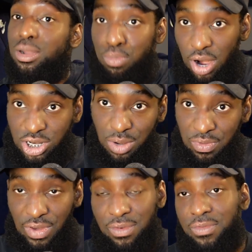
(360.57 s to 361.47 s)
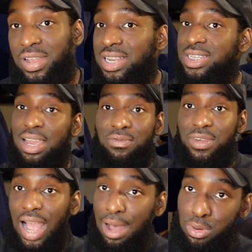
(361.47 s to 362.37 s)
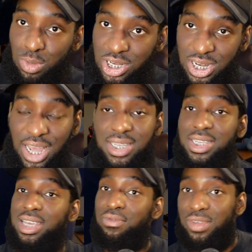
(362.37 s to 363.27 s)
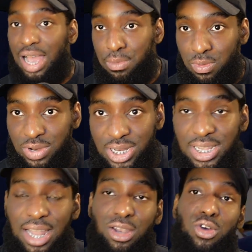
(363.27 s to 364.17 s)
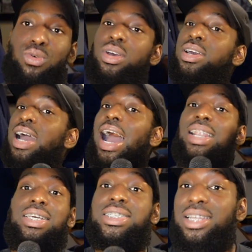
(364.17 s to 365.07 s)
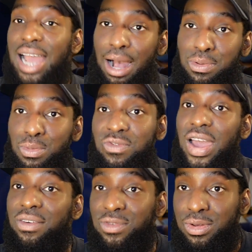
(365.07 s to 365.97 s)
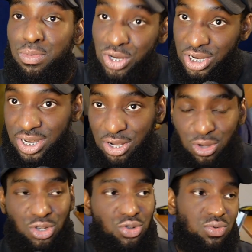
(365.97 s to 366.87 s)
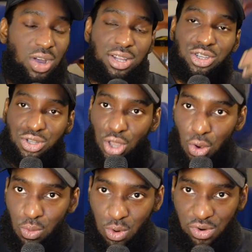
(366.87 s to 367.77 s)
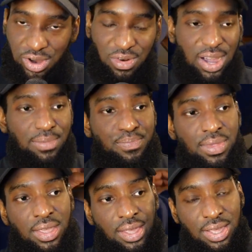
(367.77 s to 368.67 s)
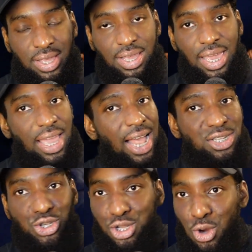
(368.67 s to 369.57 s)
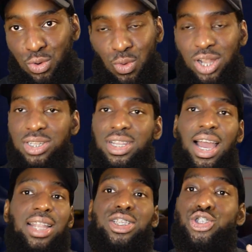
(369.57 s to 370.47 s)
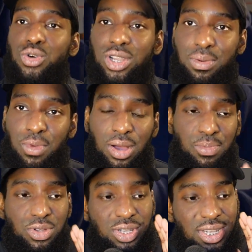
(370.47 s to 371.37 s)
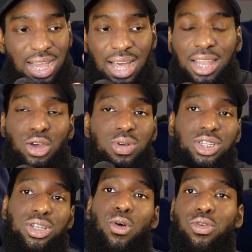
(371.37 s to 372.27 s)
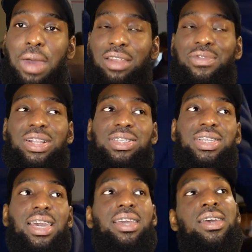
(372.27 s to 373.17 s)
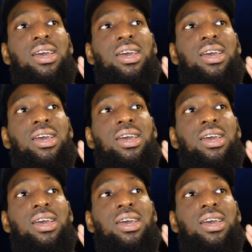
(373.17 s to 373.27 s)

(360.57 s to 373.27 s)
the price up of everything. The same thing happened with SNES, the same thing happened with Nintendo, and it's going to happen with every preceding console, right? So don't worry, right? Get your hands on the old ones and enjoy them, right? Because I know it's an old man thing to say,